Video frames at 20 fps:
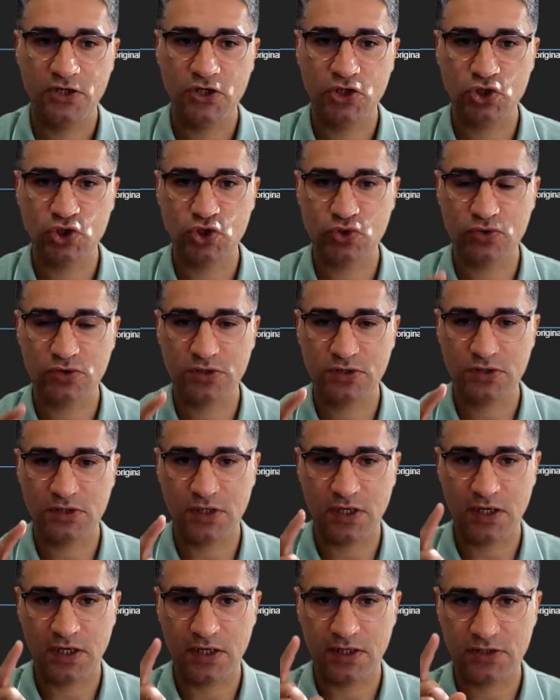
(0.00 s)
You should
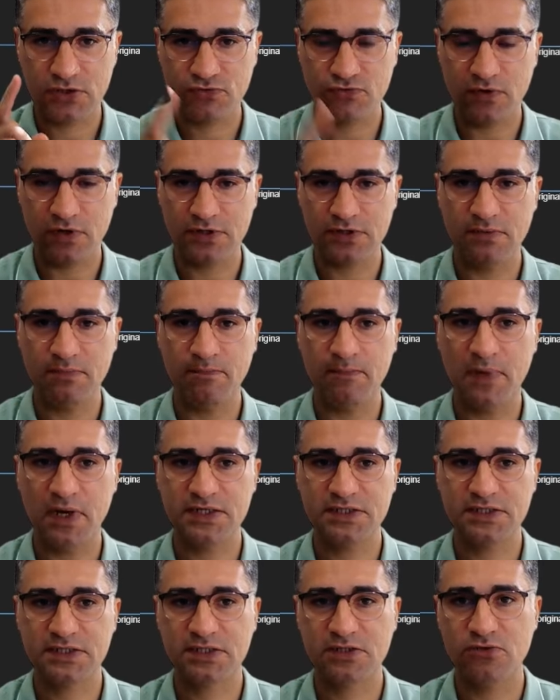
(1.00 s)
draw the
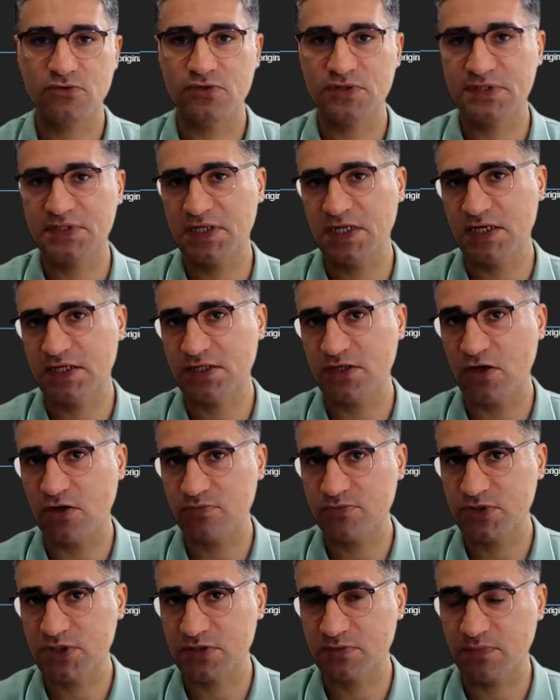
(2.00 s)
mask or select the
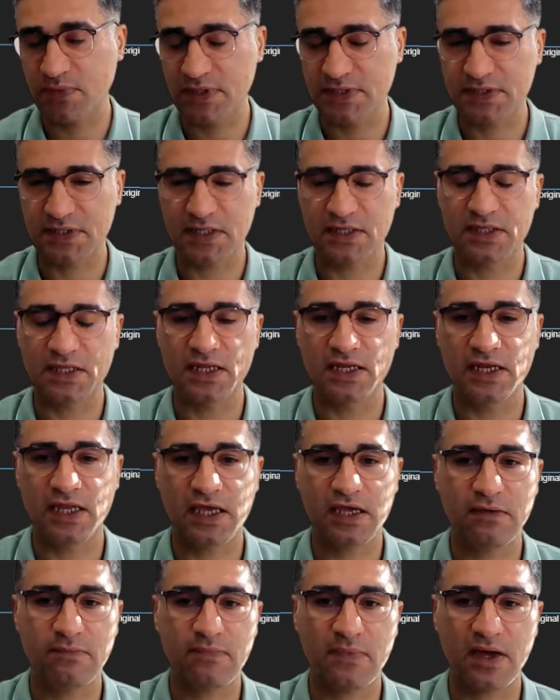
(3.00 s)
object based on the
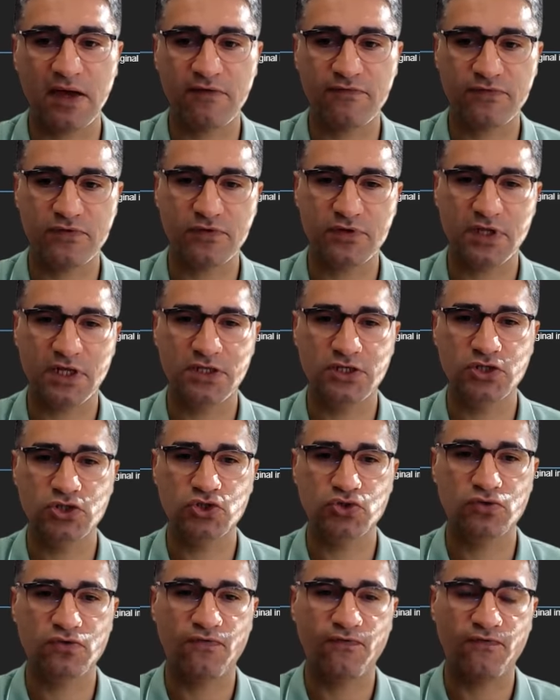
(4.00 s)
name. After that,
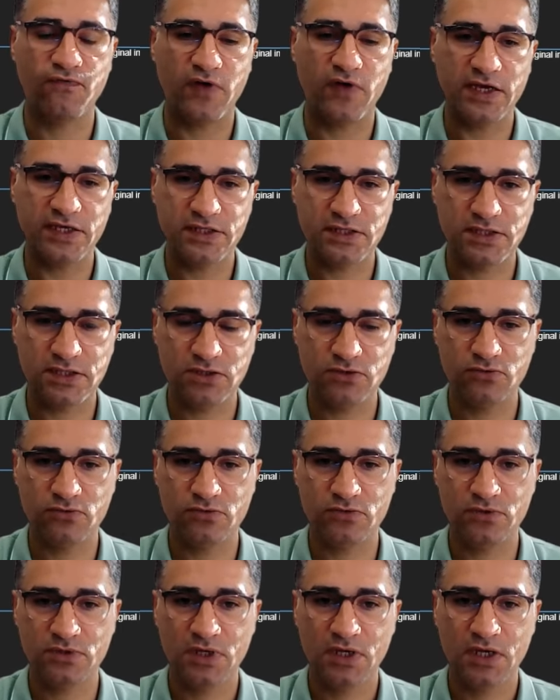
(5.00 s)
you should fine
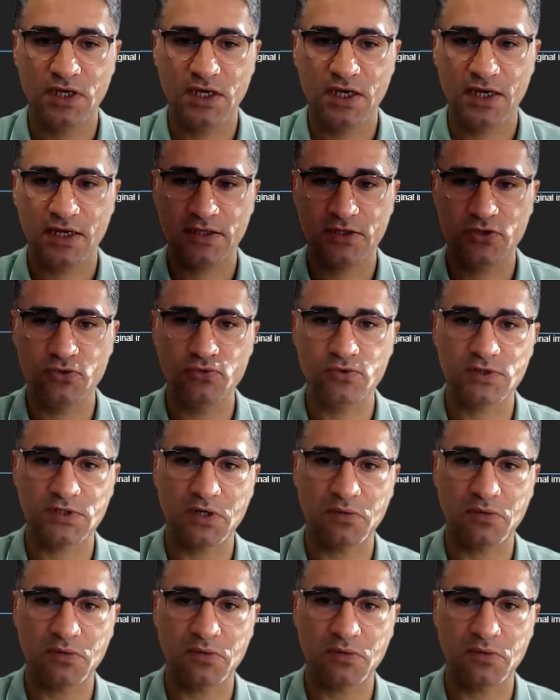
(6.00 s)
tune, do